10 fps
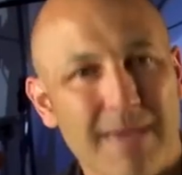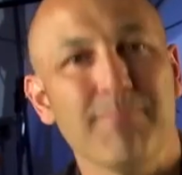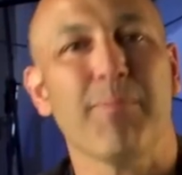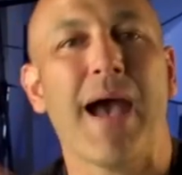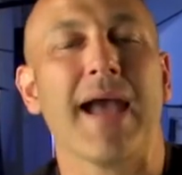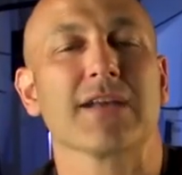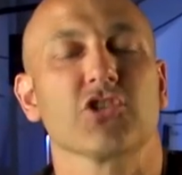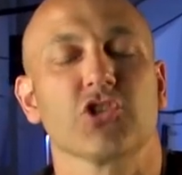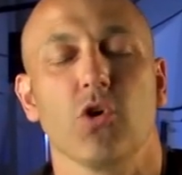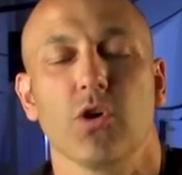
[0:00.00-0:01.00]
impact
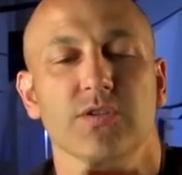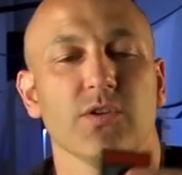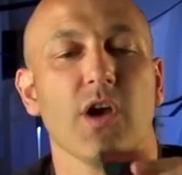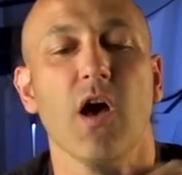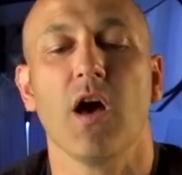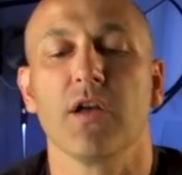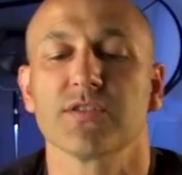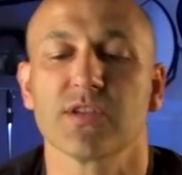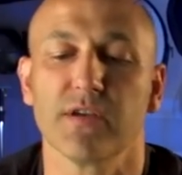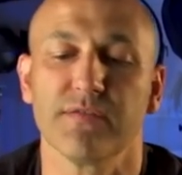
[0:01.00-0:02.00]
shocks on a hard
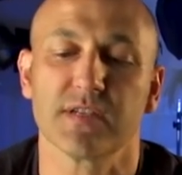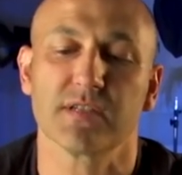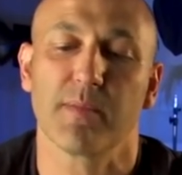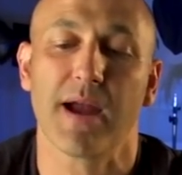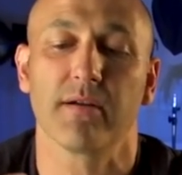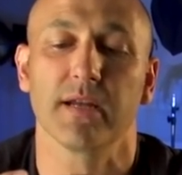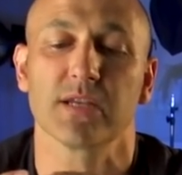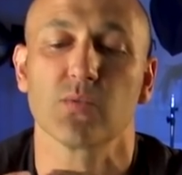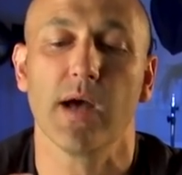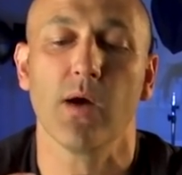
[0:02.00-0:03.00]
surface, apparently,
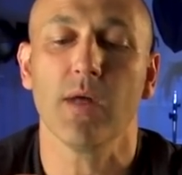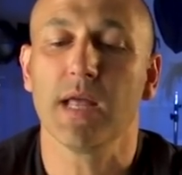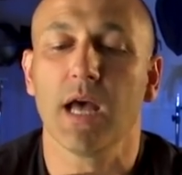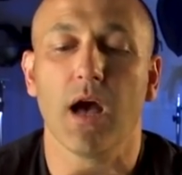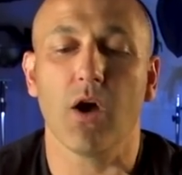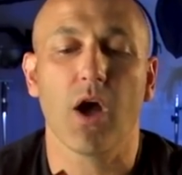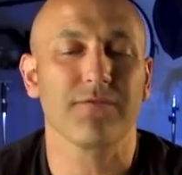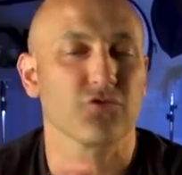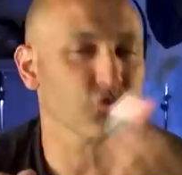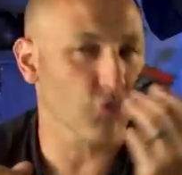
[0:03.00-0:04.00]
as well.
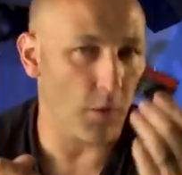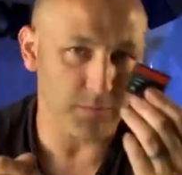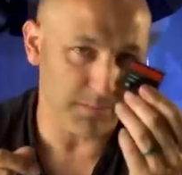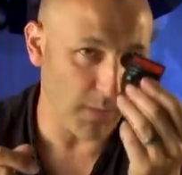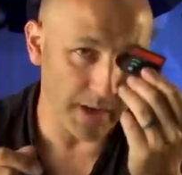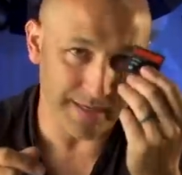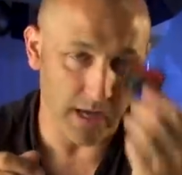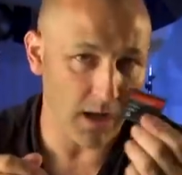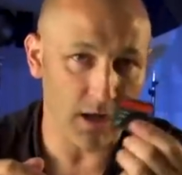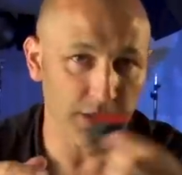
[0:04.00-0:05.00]
I've dropped my
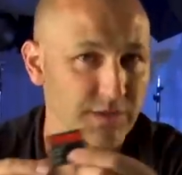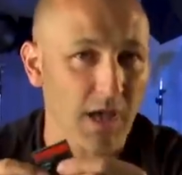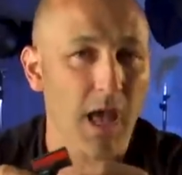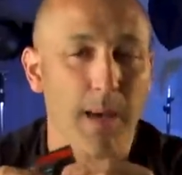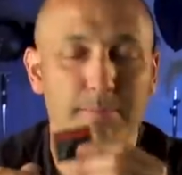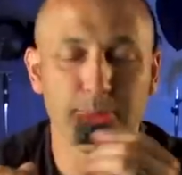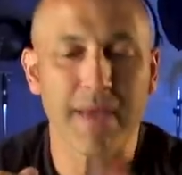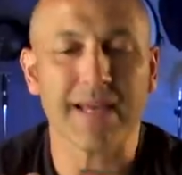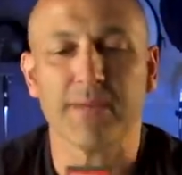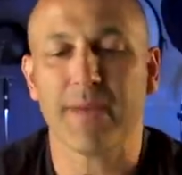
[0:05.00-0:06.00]
cards
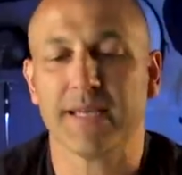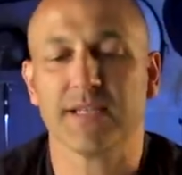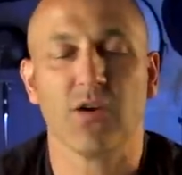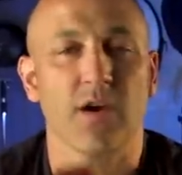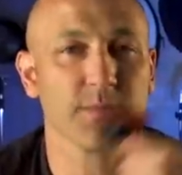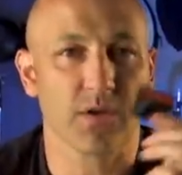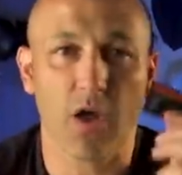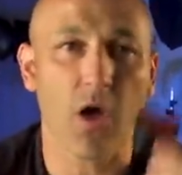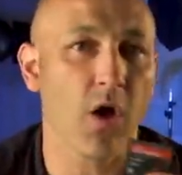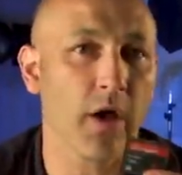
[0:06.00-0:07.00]
many, many times on
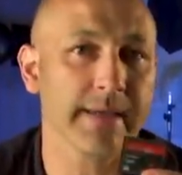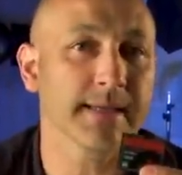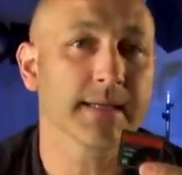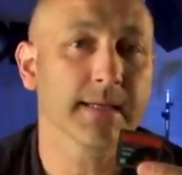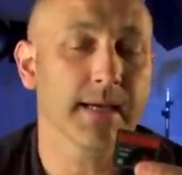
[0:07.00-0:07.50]
high